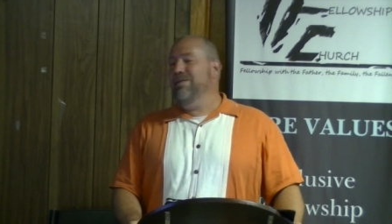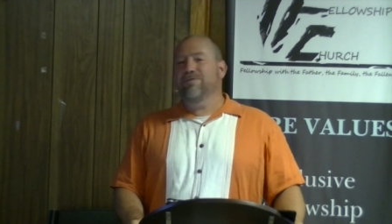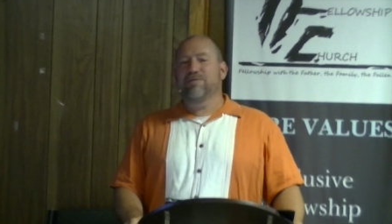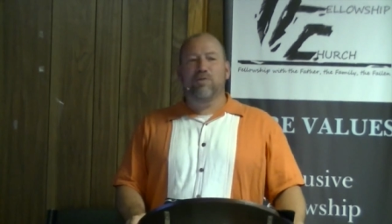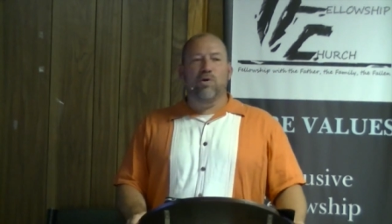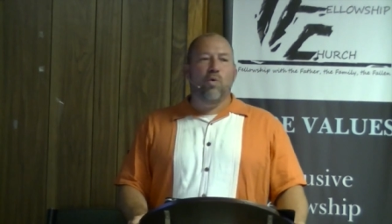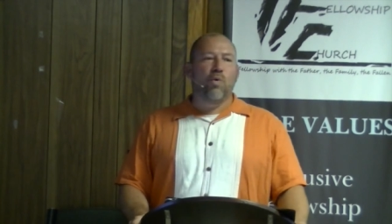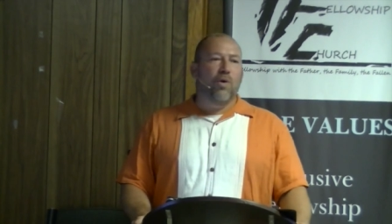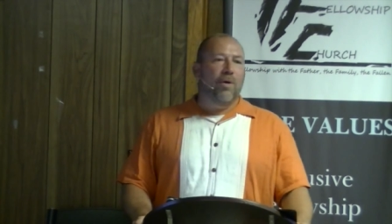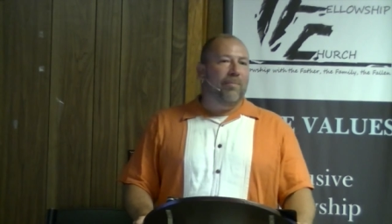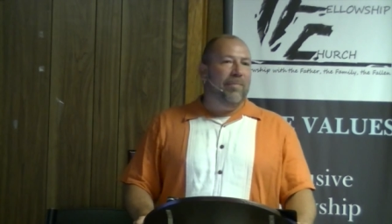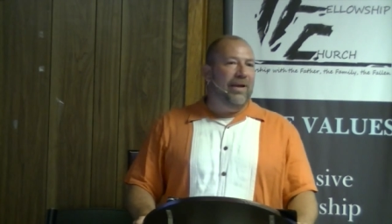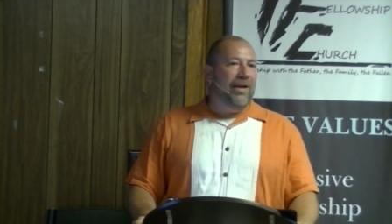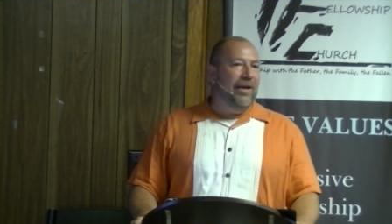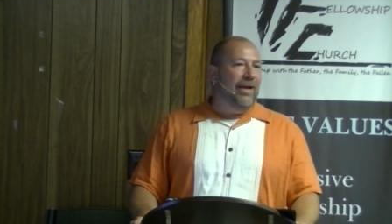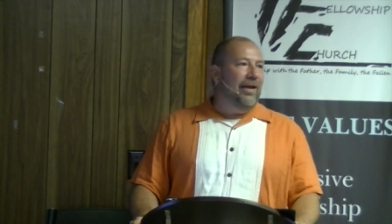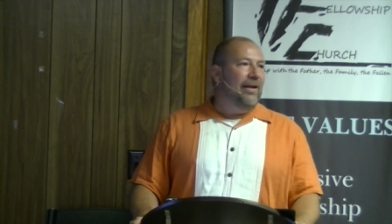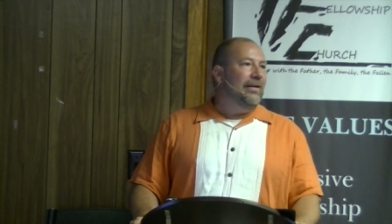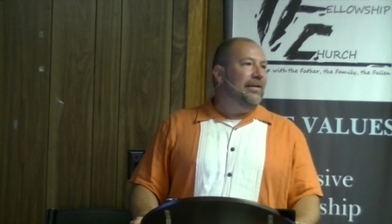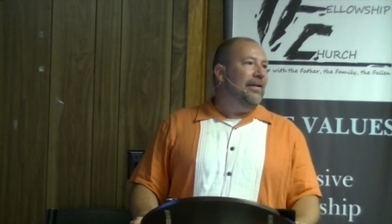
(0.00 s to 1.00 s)
of
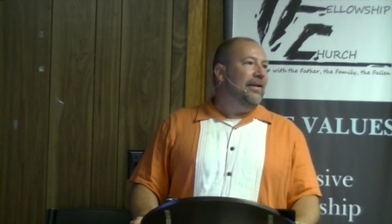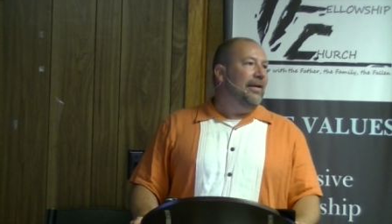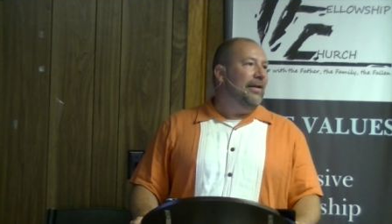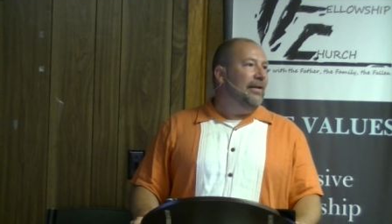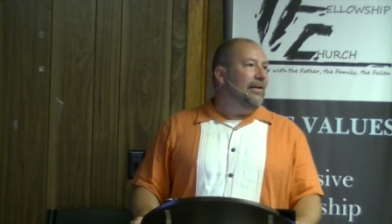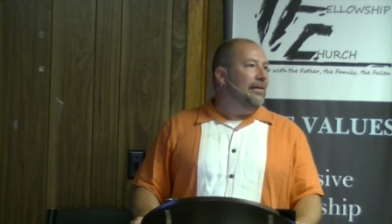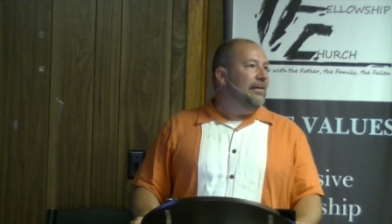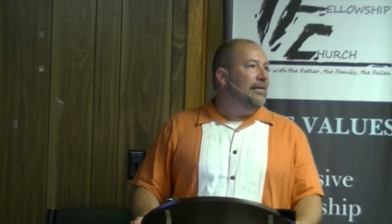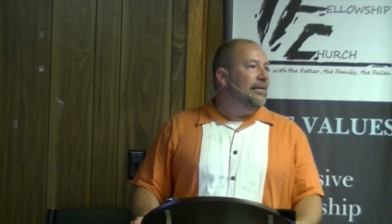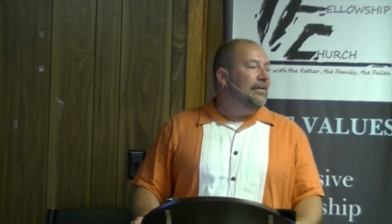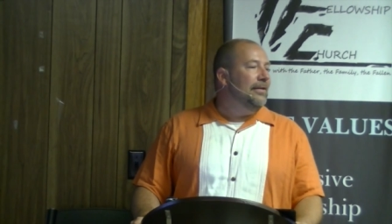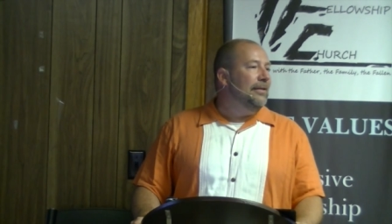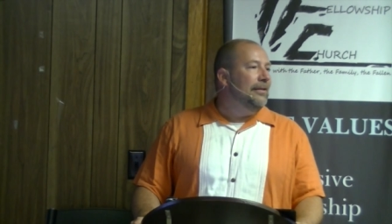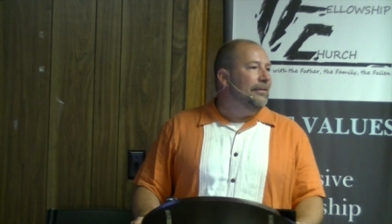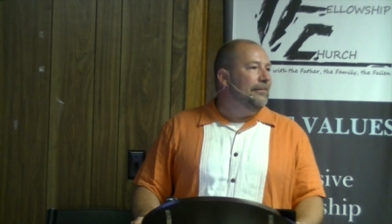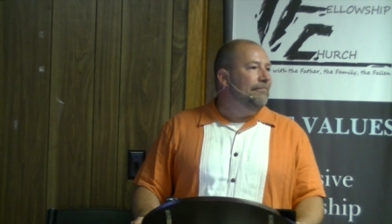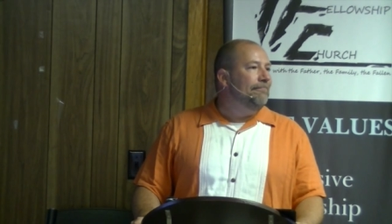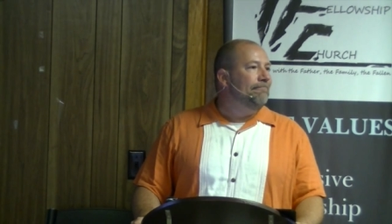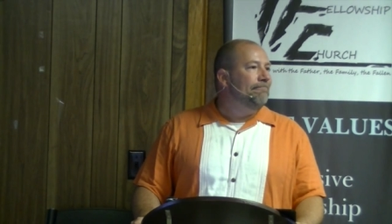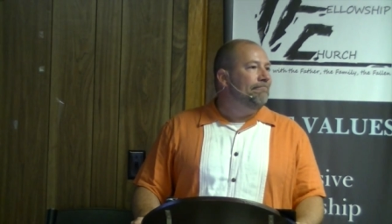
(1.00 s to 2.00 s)
torment,
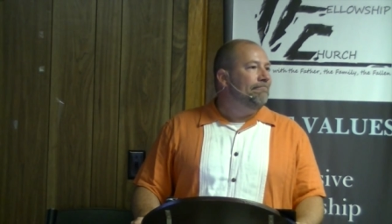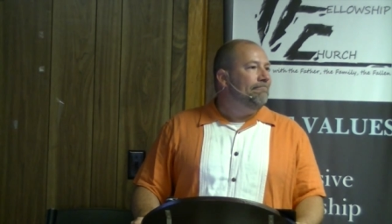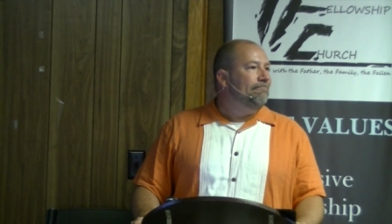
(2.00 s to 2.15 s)
and